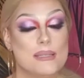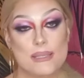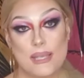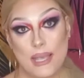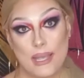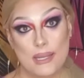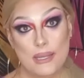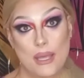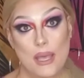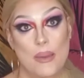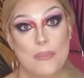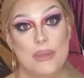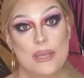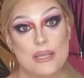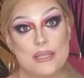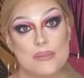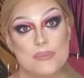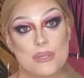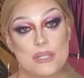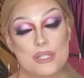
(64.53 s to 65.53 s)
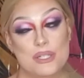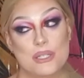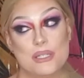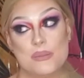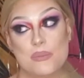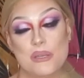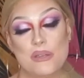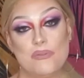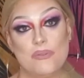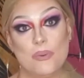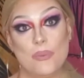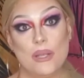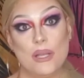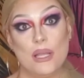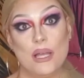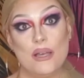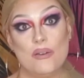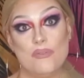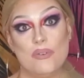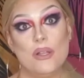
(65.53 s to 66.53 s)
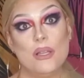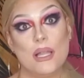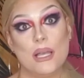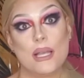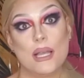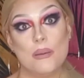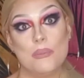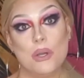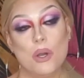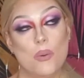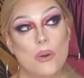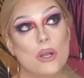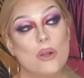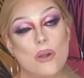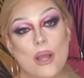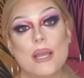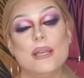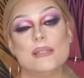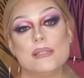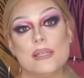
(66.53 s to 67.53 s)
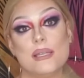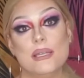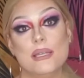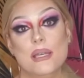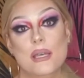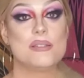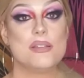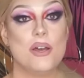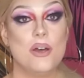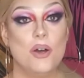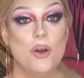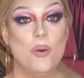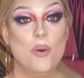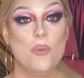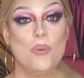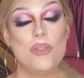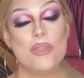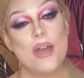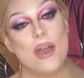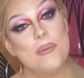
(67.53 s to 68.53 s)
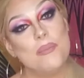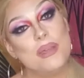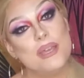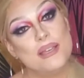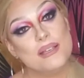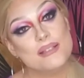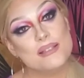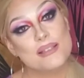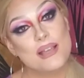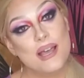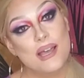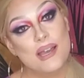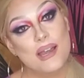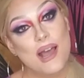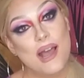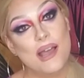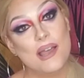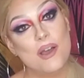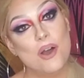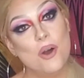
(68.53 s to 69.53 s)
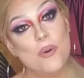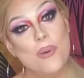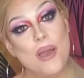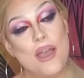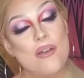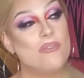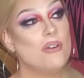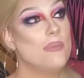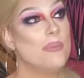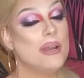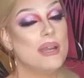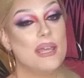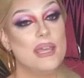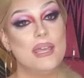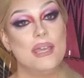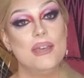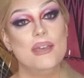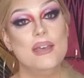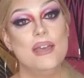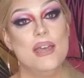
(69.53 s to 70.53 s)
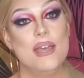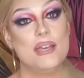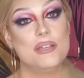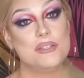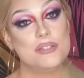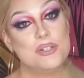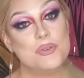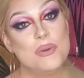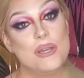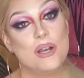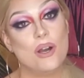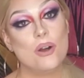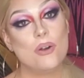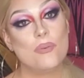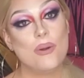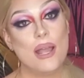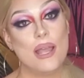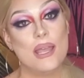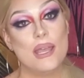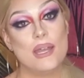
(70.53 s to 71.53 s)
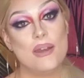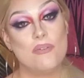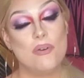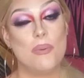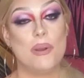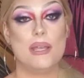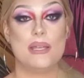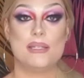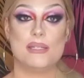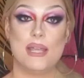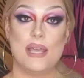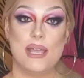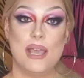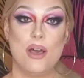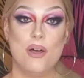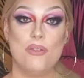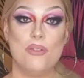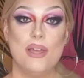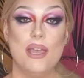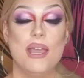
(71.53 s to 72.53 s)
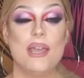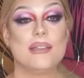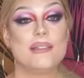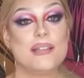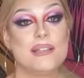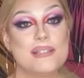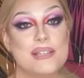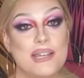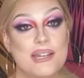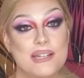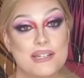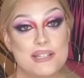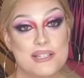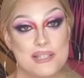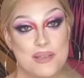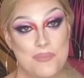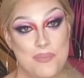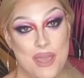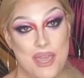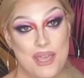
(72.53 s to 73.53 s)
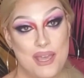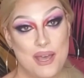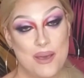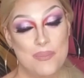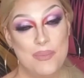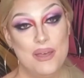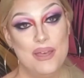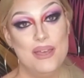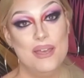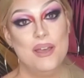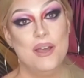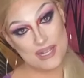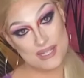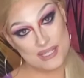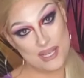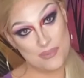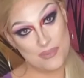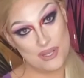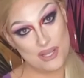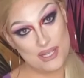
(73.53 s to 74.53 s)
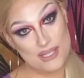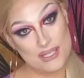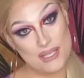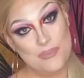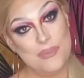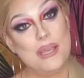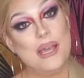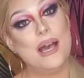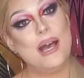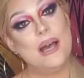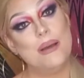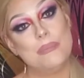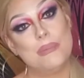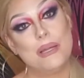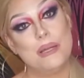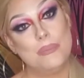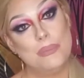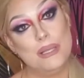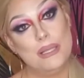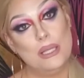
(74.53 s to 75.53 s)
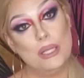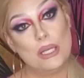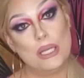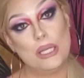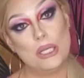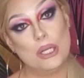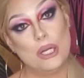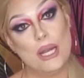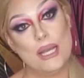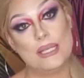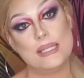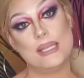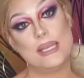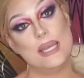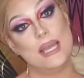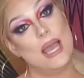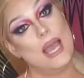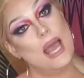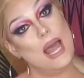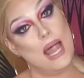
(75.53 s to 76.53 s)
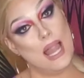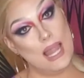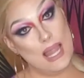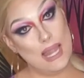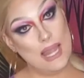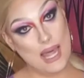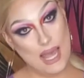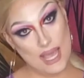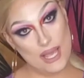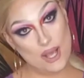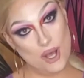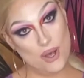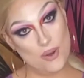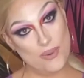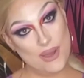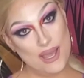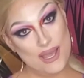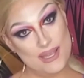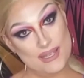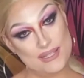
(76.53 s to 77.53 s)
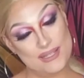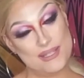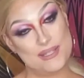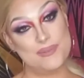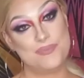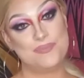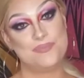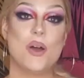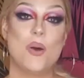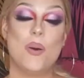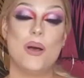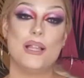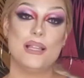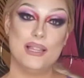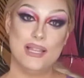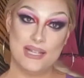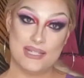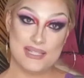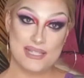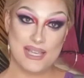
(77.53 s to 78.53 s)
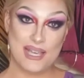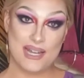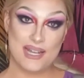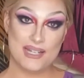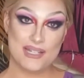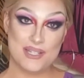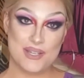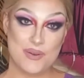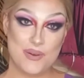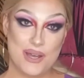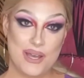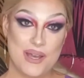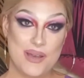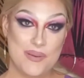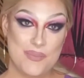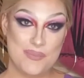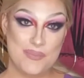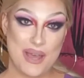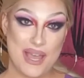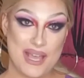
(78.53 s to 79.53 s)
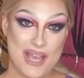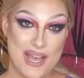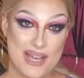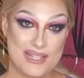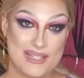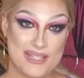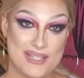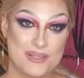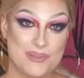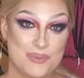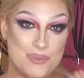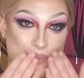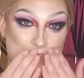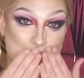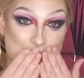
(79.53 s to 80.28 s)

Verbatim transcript: sane. Because bitch, let's be for real, I feel like I'm going crazy. So with that being said, I hope everybody is doing all right and everybody is staying healthy and let's get into some makeup. Next time you guys see me, I'm gonna be looking crazy like always. So let's get into it. Bye guys.